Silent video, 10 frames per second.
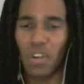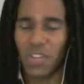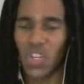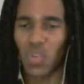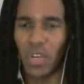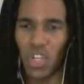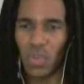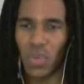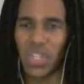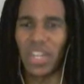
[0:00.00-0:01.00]
just switched
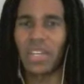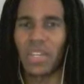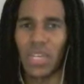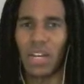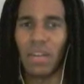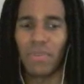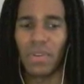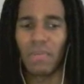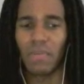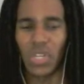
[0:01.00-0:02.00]
to a standing setup,
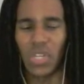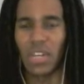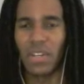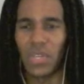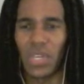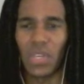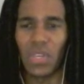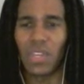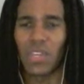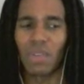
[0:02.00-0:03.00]
just out of
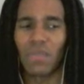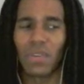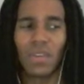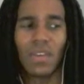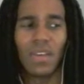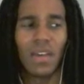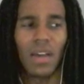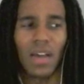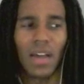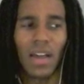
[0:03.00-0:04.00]
necessity, because
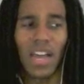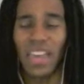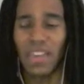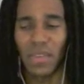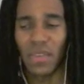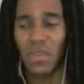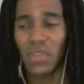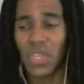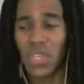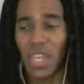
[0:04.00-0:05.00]
I
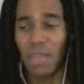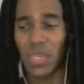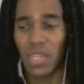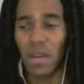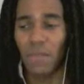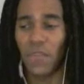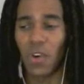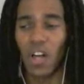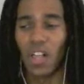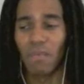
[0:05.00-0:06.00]
use the same setup
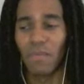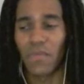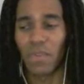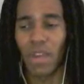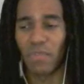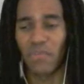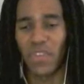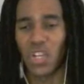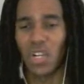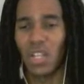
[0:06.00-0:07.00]
for my
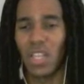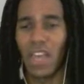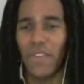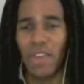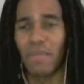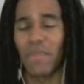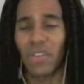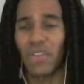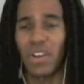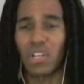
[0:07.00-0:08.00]
professional life and my
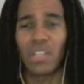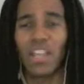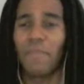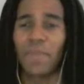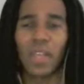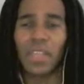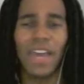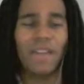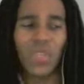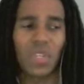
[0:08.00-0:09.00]
recreational life, but I only
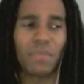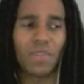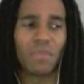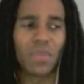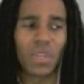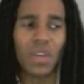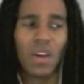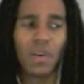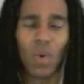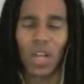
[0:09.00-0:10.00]
have symptoms
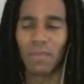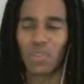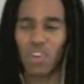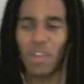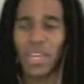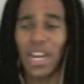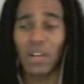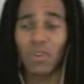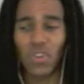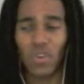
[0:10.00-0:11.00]
while I'm streaming, and I
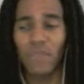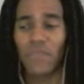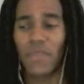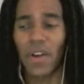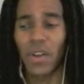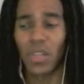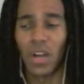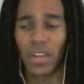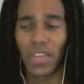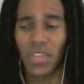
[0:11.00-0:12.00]
don't stream for very
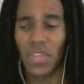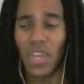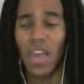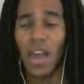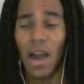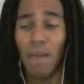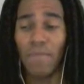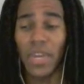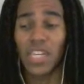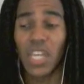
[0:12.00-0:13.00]
long. It's a
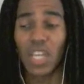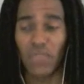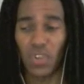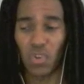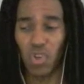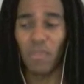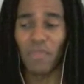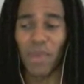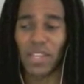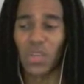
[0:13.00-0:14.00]
big deal if a stream
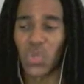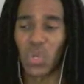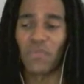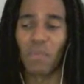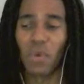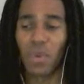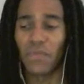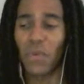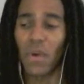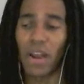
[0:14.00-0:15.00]
of mine goes on for more than
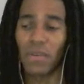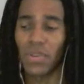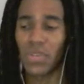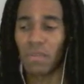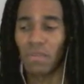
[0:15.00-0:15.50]
4 hours.